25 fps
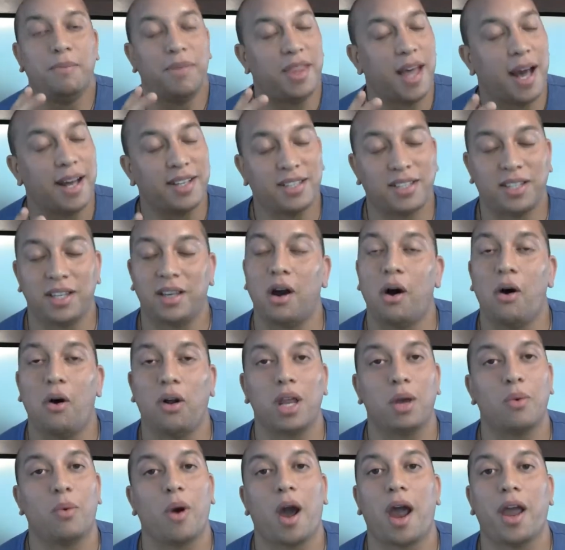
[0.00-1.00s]
That's the
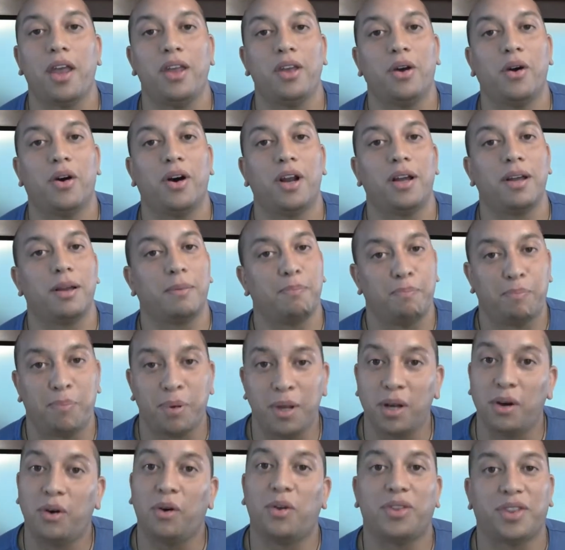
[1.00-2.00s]
only way you're going to
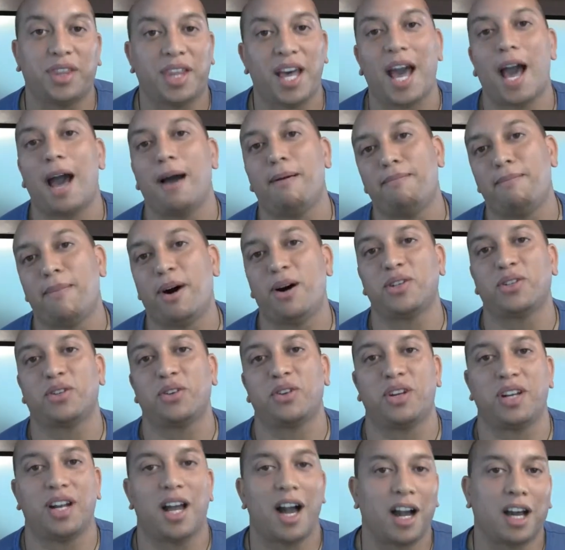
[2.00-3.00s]
build that
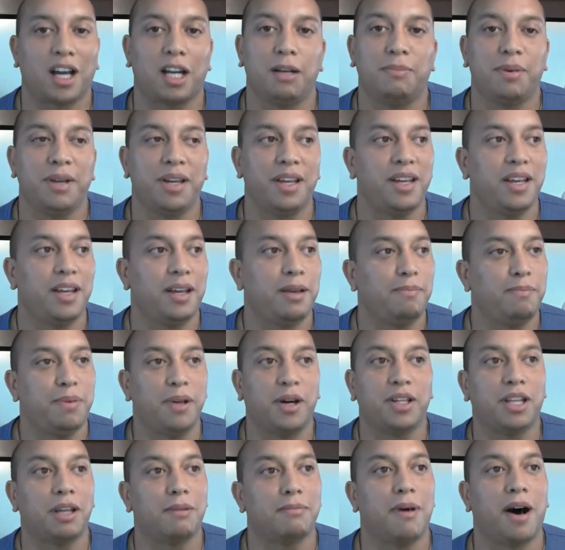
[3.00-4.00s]
muscle. You're not going to be
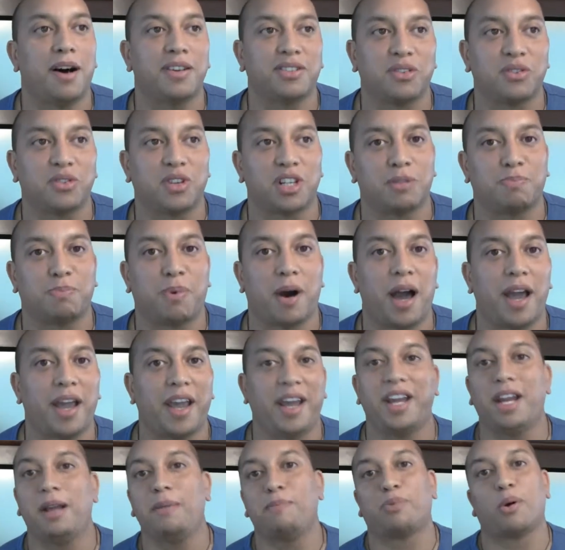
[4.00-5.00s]
building muscle just by
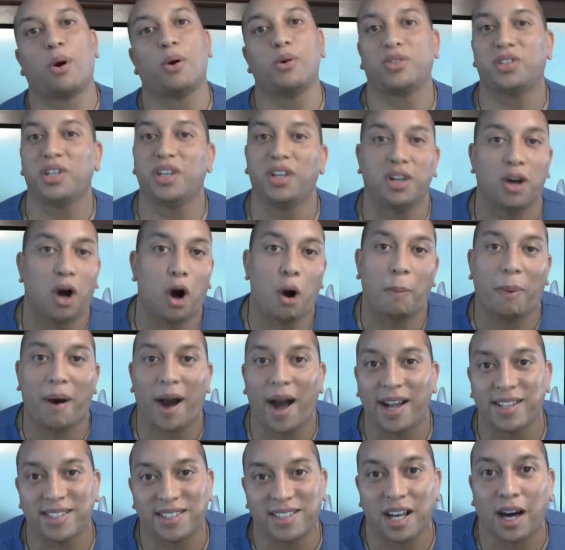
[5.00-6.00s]
eating protein all
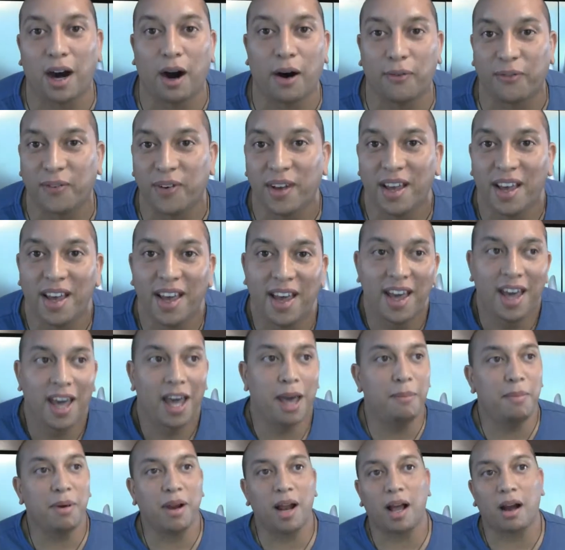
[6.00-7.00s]
by itself
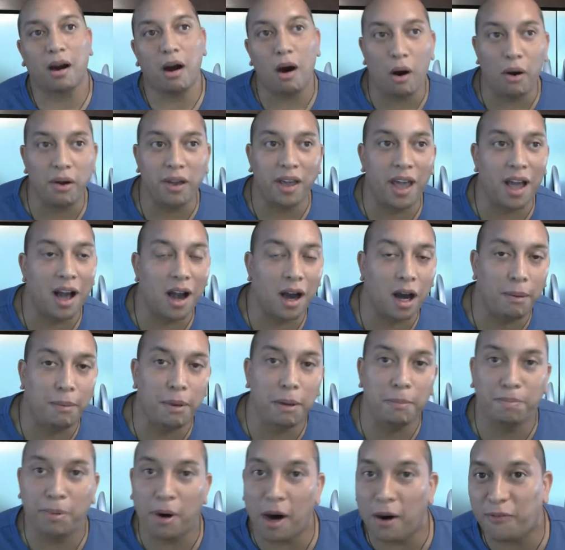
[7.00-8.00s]
and be like, oh yeah, I'm
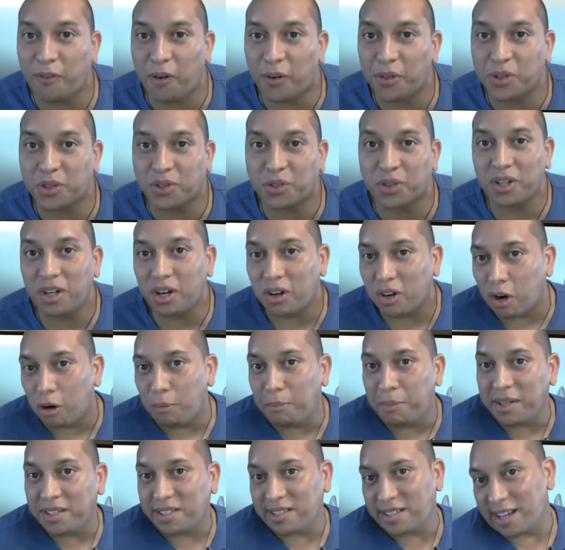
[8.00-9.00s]
going to be buff on the street. I'm
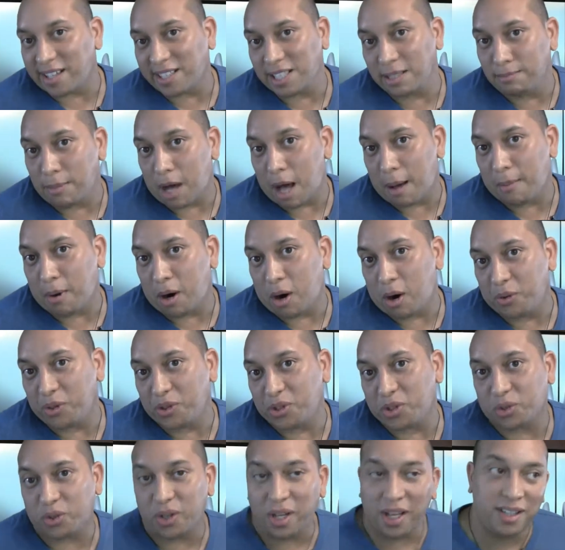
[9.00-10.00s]
going to be sexy mama
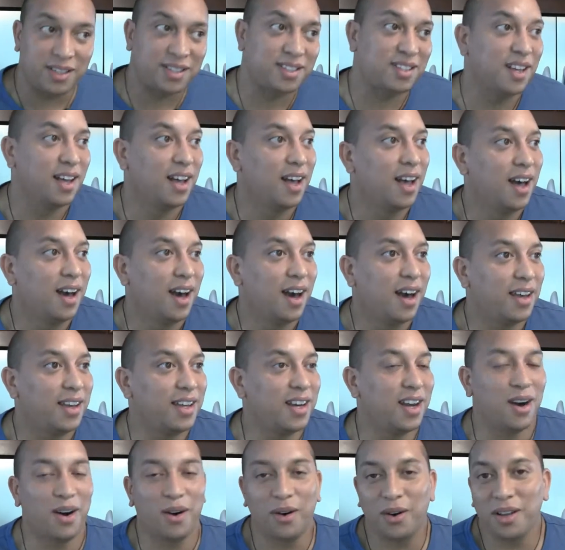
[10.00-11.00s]
on the streets.
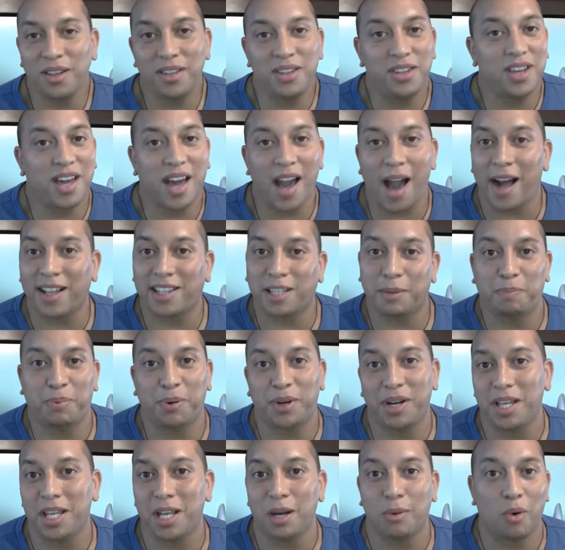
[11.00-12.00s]
You know, you got to
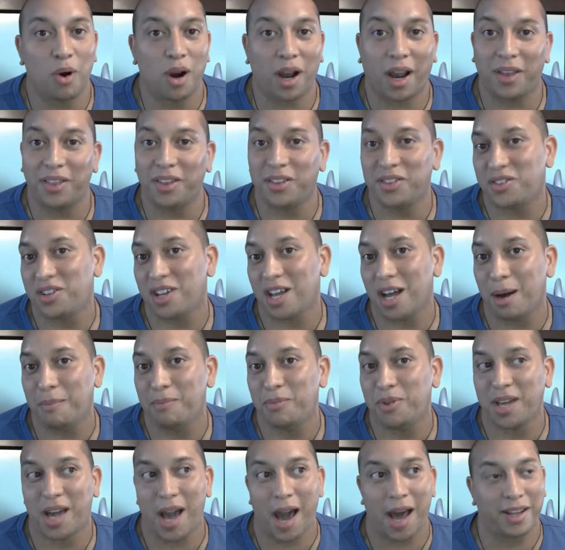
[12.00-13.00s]
put in your work in the
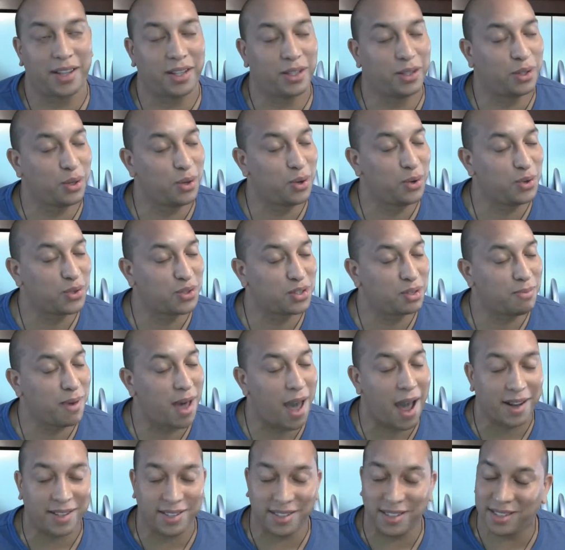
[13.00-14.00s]
gym. You got to do some
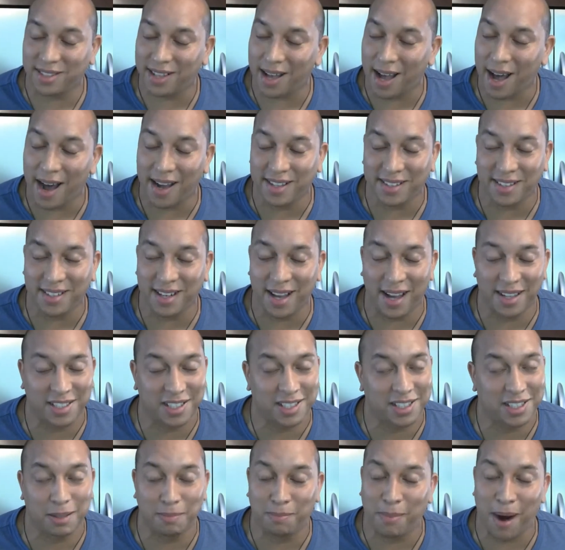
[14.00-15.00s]
exercising.
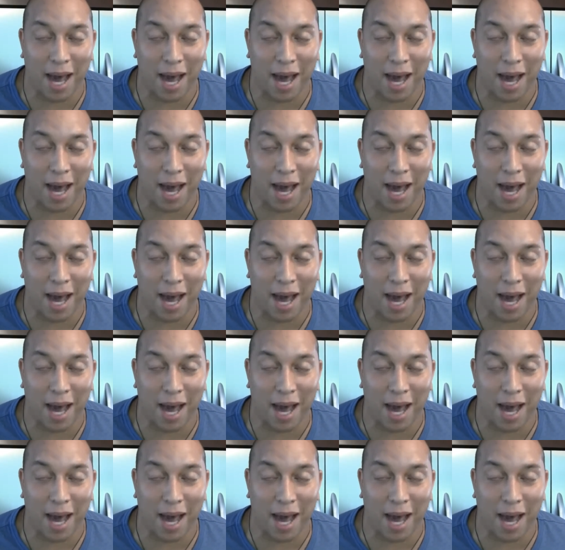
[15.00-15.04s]
That's just the